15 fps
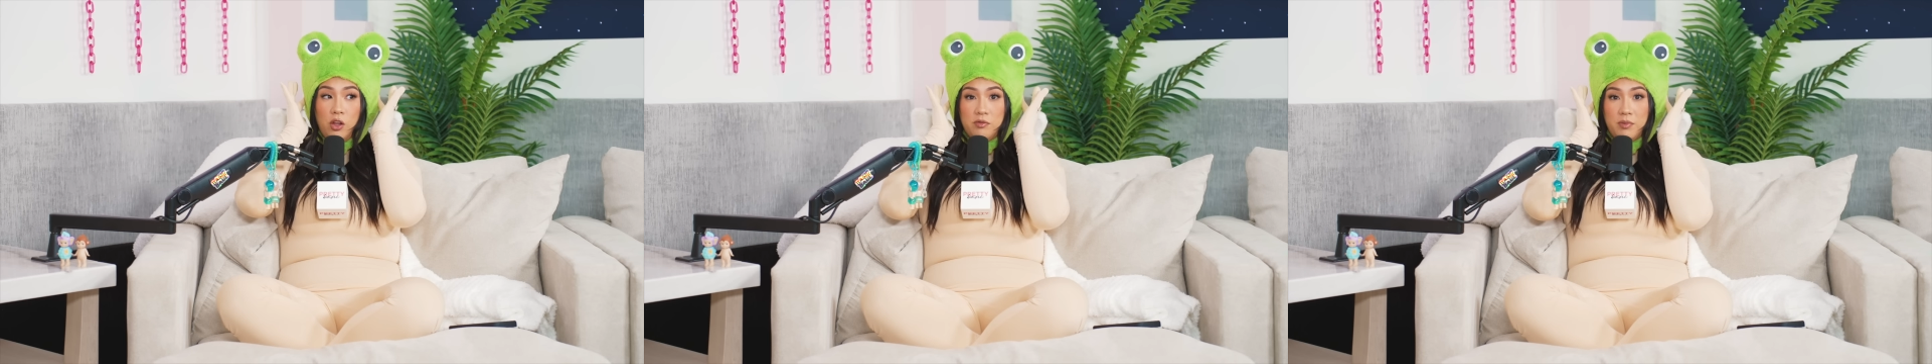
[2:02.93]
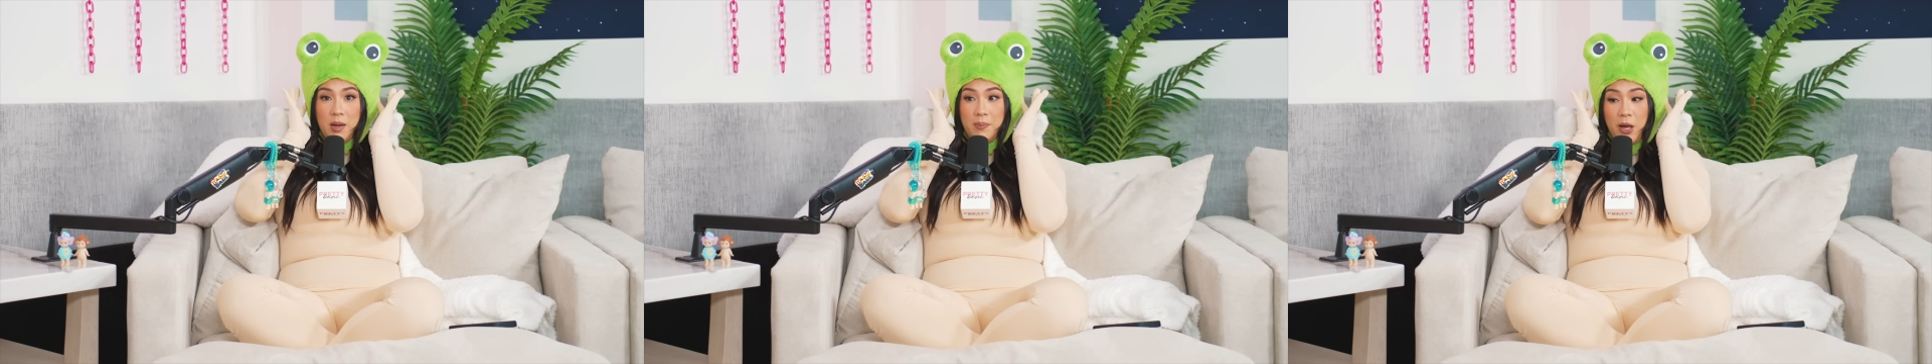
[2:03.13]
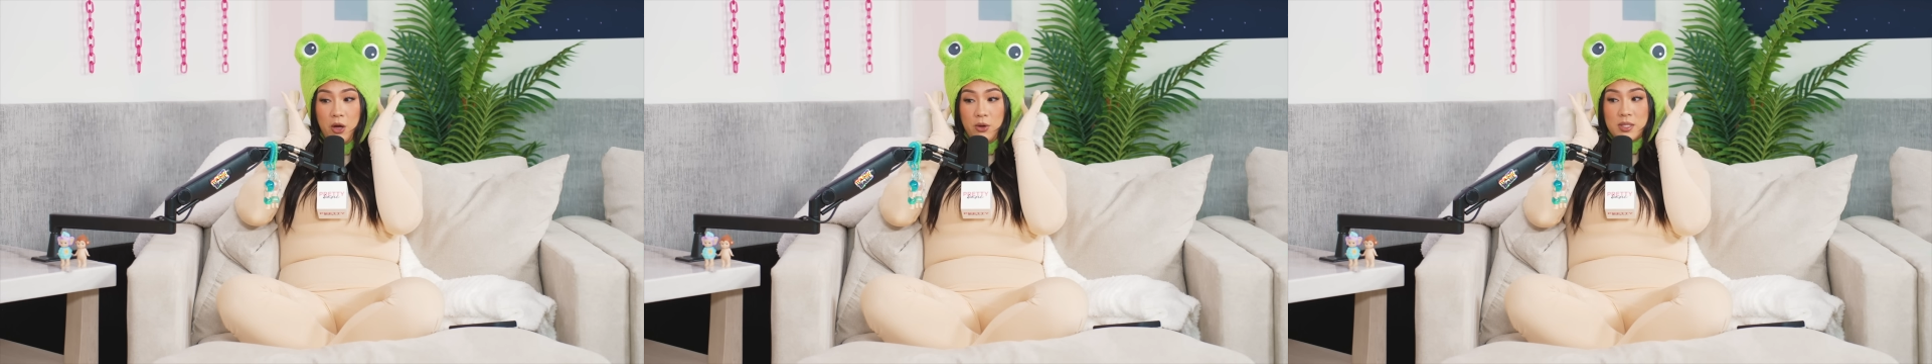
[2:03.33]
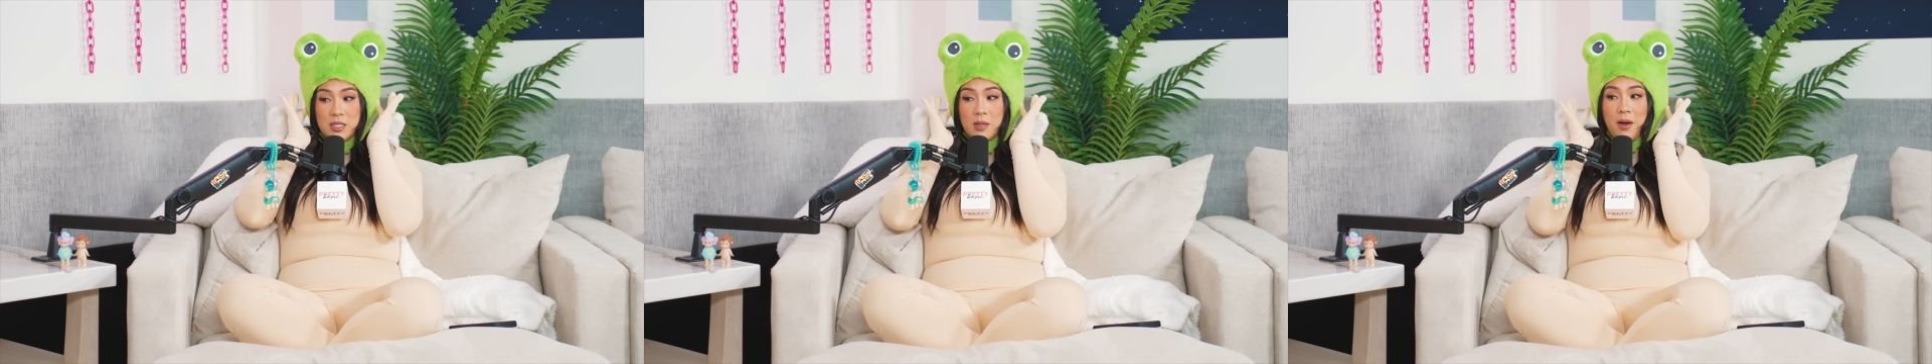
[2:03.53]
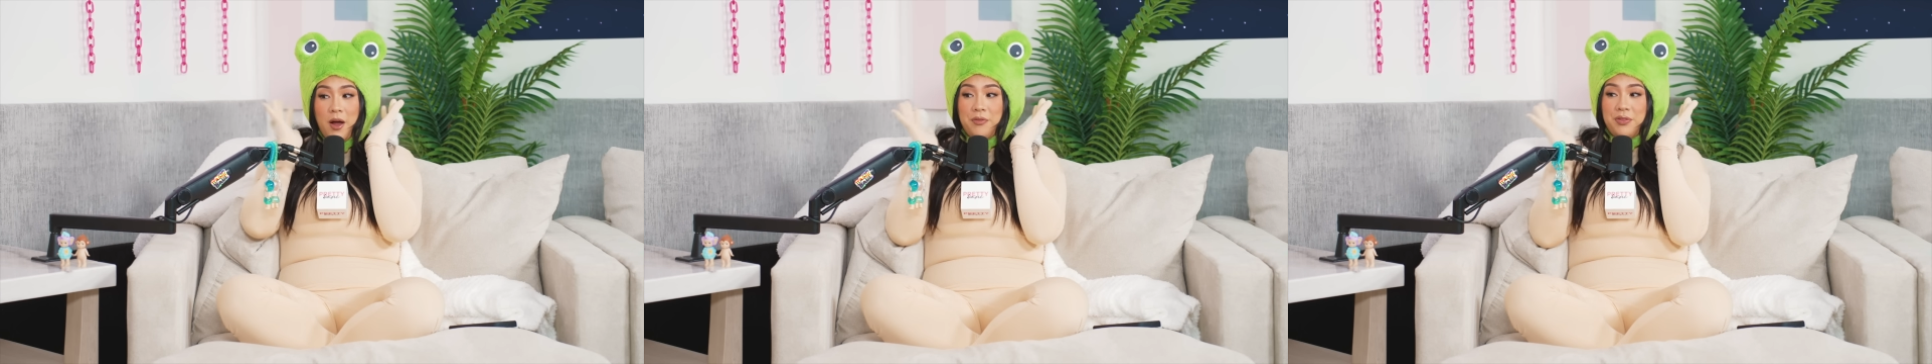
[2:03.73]
of my posts
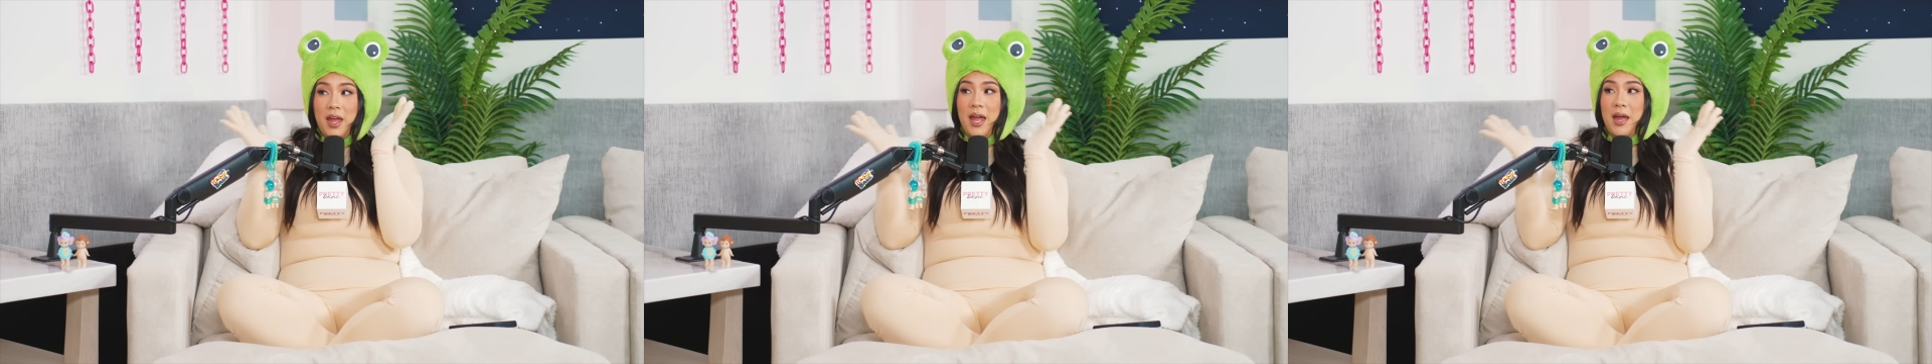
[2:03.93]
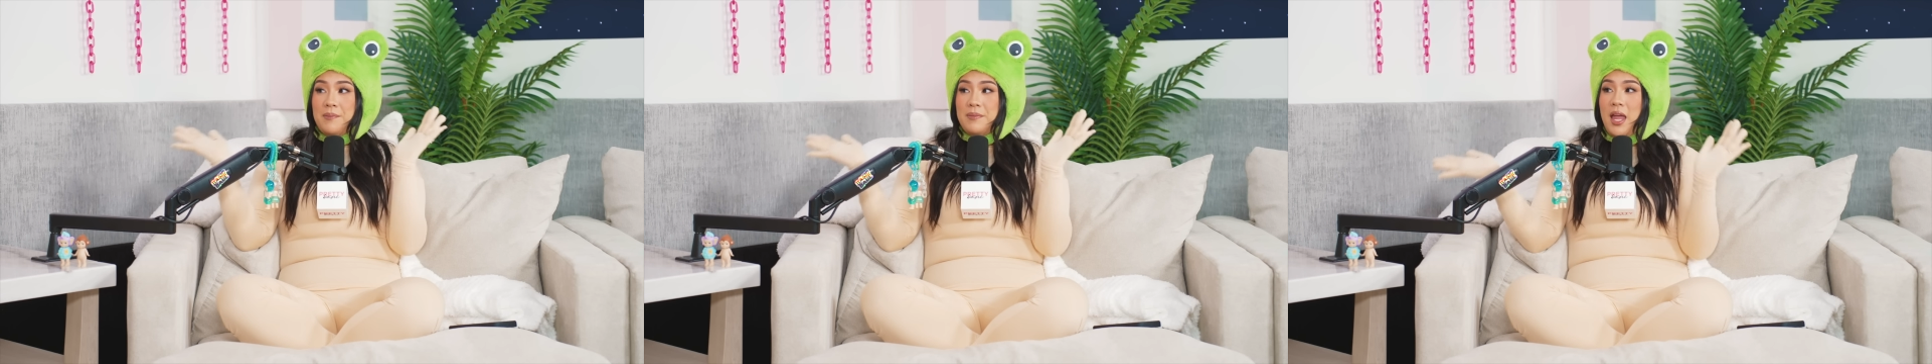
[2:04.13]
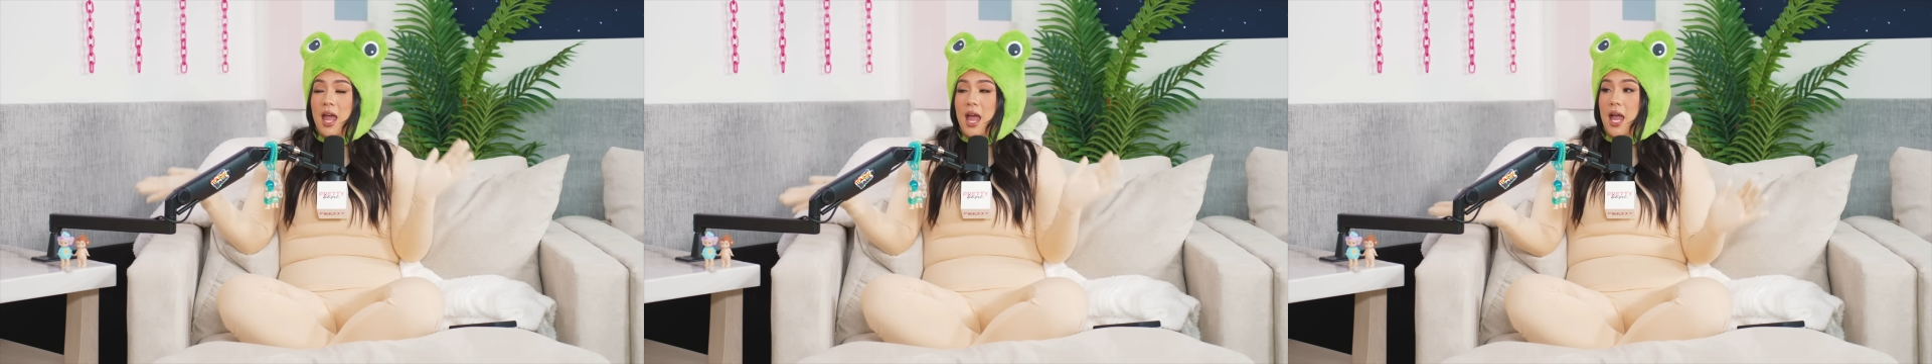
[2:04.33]
about them,